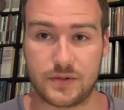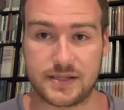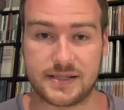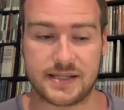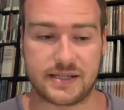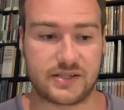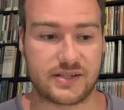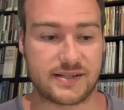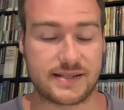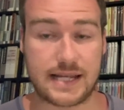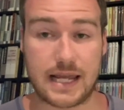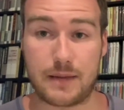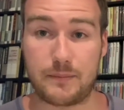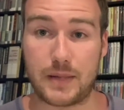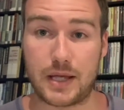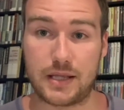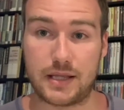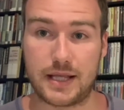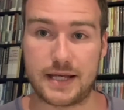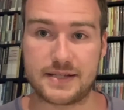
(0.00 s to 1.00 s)
that just came
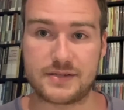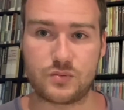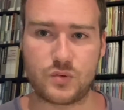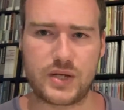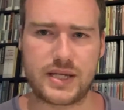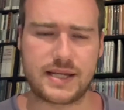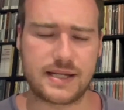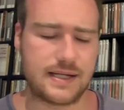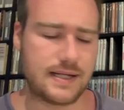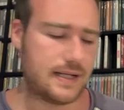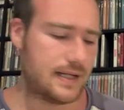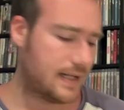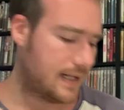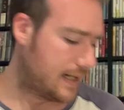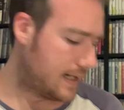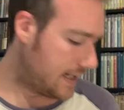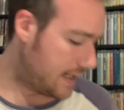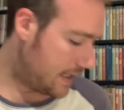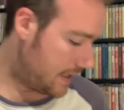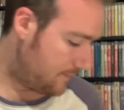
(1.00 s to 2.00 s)
out last week.
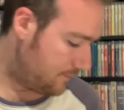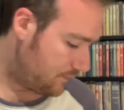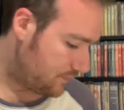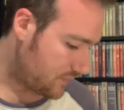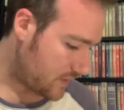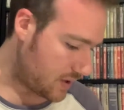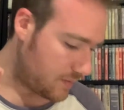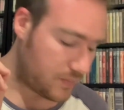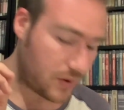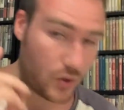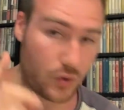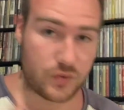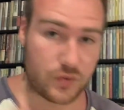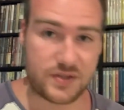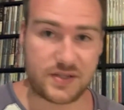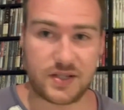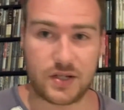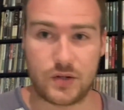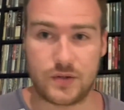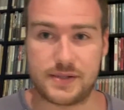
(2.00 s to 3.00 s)
But
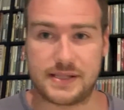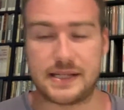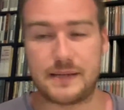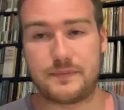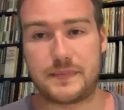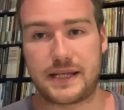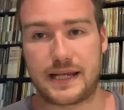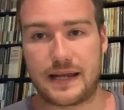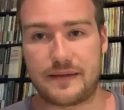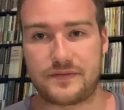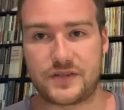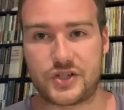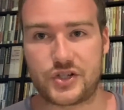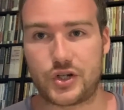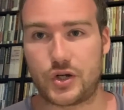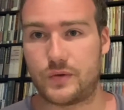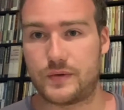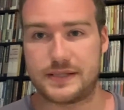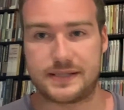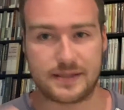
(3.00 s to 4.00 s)
also something I have to
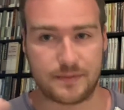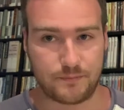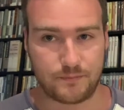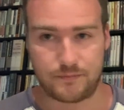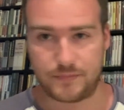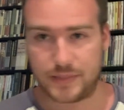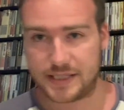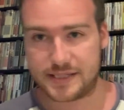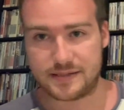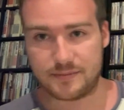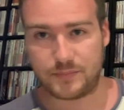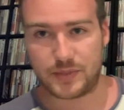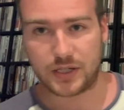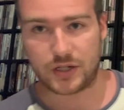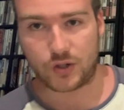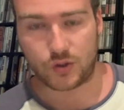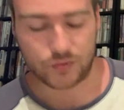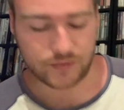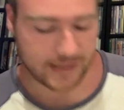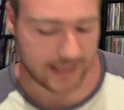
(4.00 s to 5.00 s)
show, it's a bit
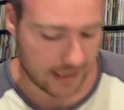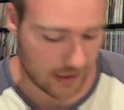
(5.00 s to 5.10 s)
old now,